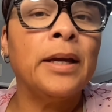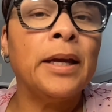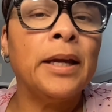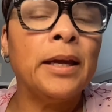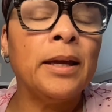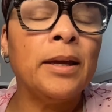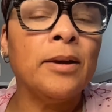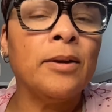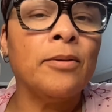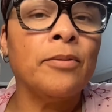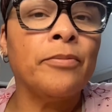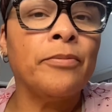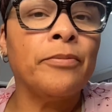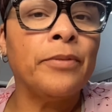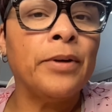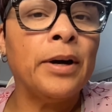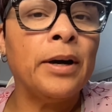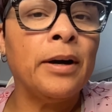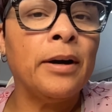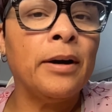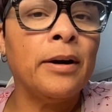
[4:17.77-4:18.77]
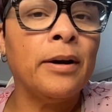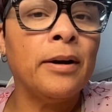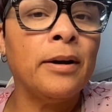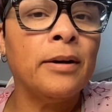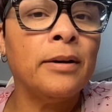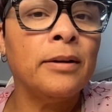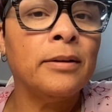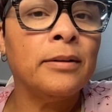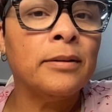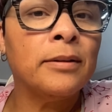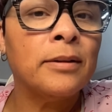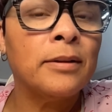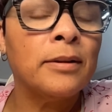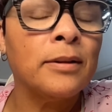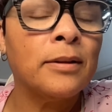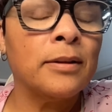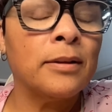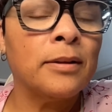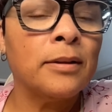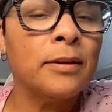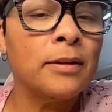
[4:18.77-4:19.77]
if uh,
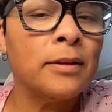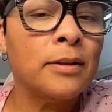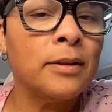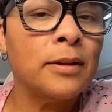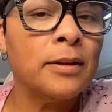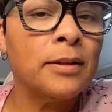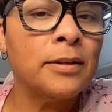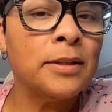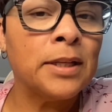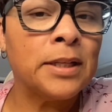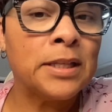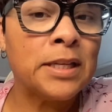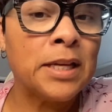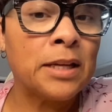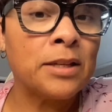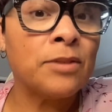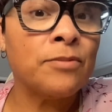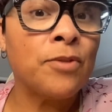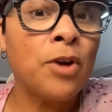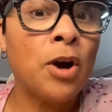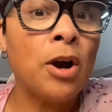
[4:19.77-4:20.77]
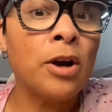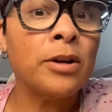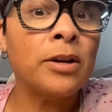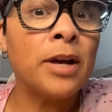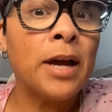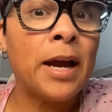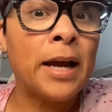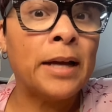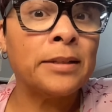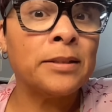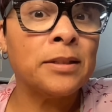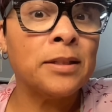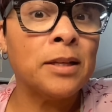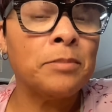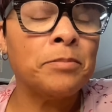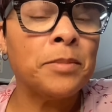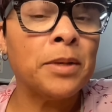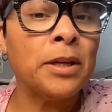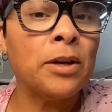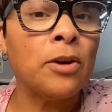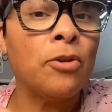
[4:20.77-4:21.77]
Detective Carter has
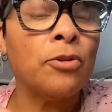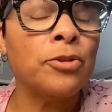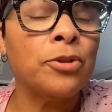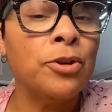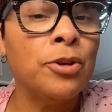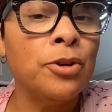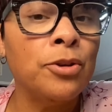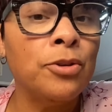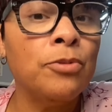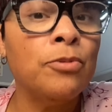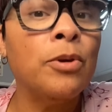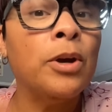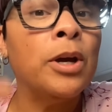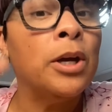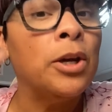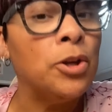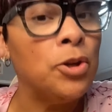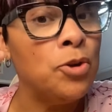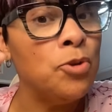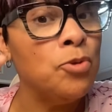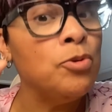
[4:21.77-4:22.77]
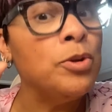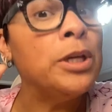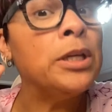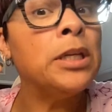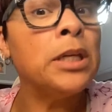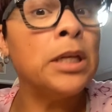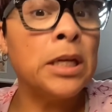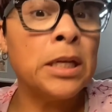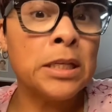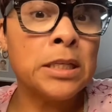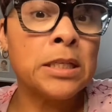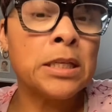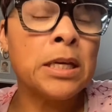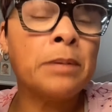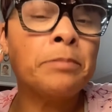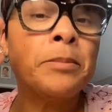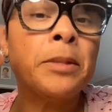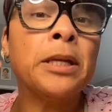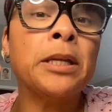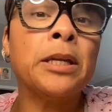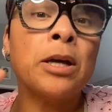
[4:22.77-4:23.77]
something on you, you need to get
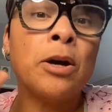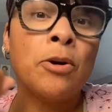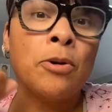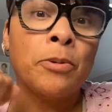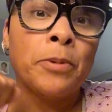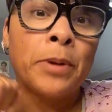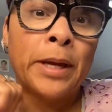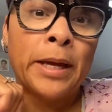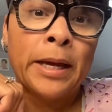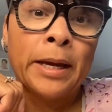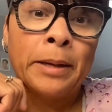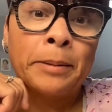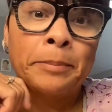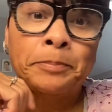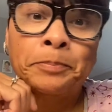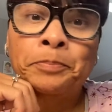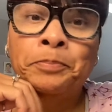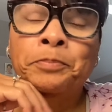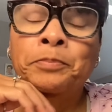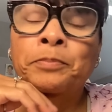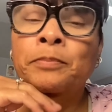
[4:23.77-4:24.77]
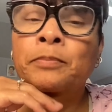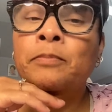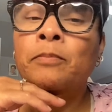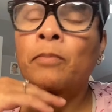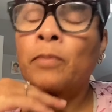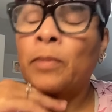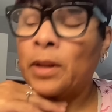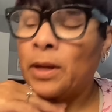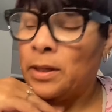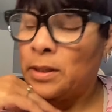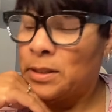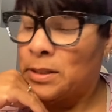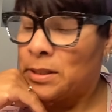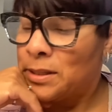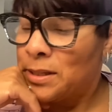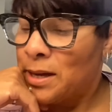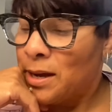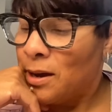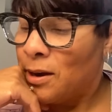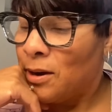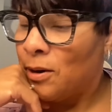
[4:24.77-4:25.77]
something on him.
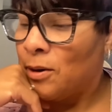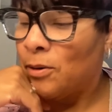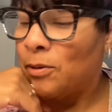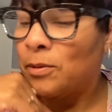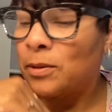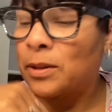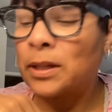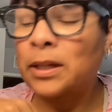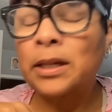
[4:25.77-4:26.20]
So,